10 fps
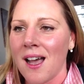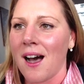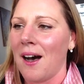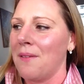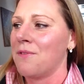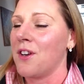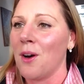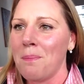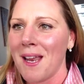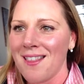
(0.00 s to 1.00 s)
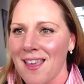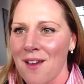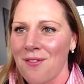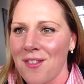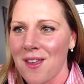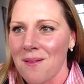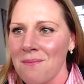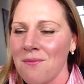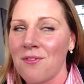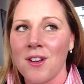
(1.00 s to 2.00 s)
For not being there for
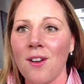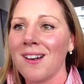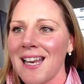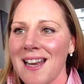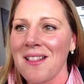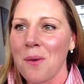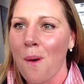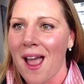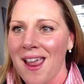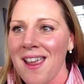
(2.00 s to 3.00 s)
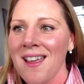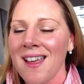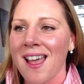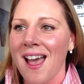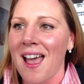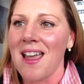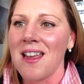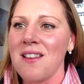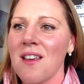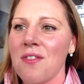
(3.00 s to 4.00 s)
them, for not leading the way,
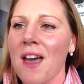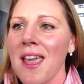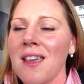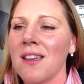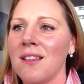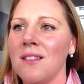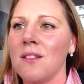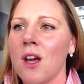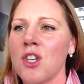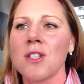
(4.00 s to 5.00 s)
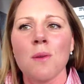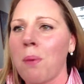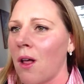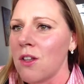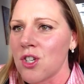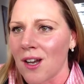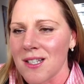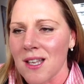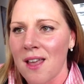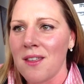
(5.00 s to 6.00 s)
and they can just
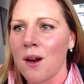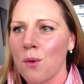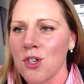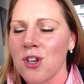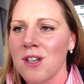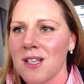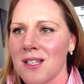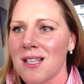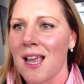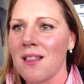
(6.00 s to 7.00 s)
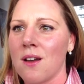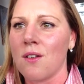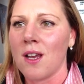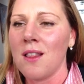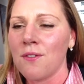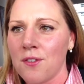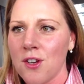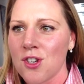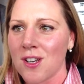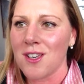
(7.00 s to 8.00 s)
apologize. And then I want you to say that in the
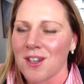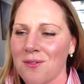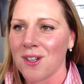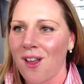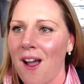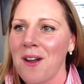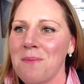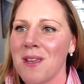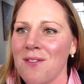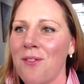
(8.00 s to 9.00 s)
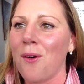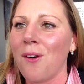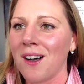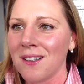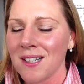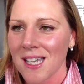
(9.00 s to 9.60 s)
future you can rely on me for